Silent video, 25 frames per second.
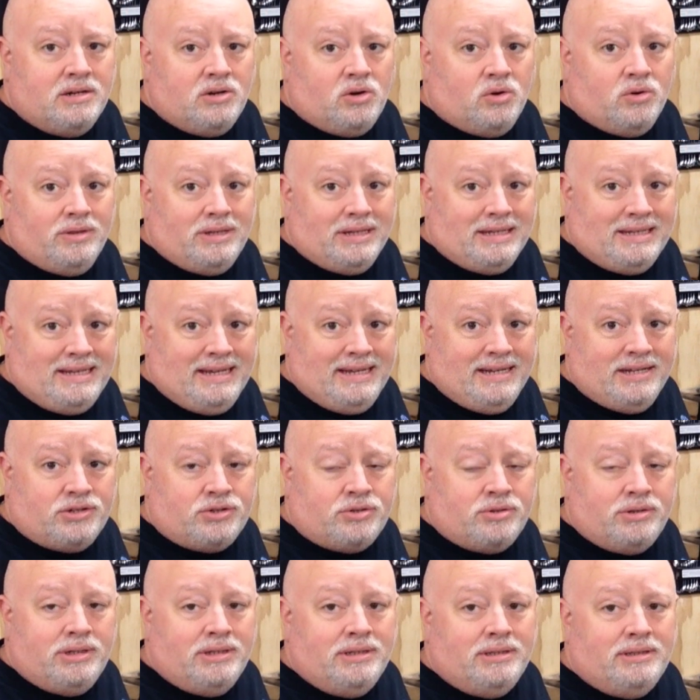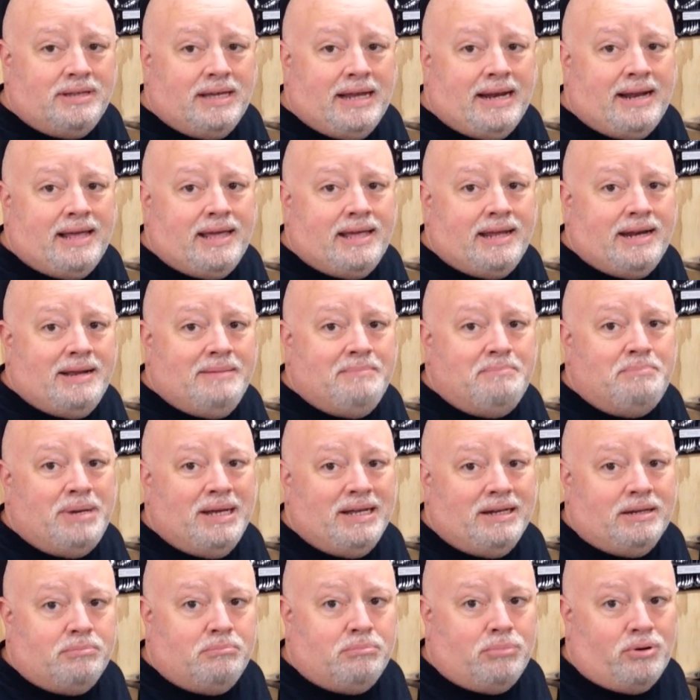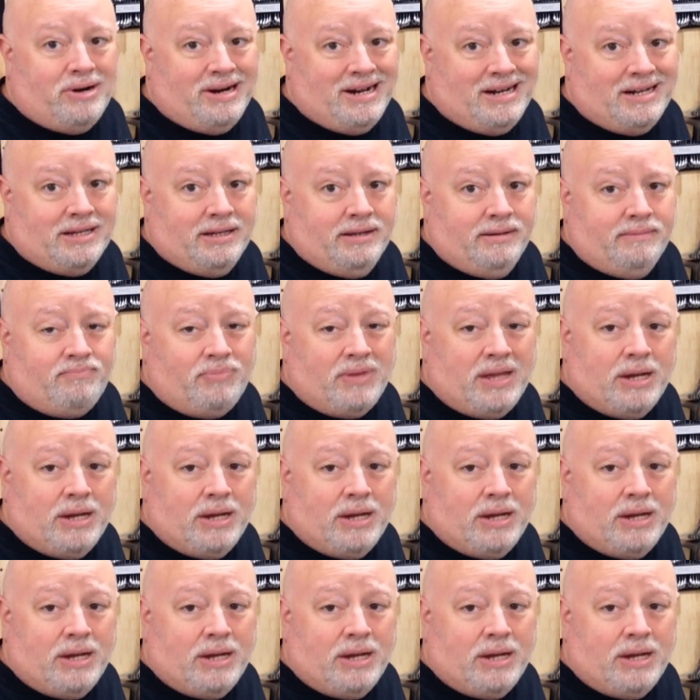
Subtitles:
for the gantry that had a bent bracket.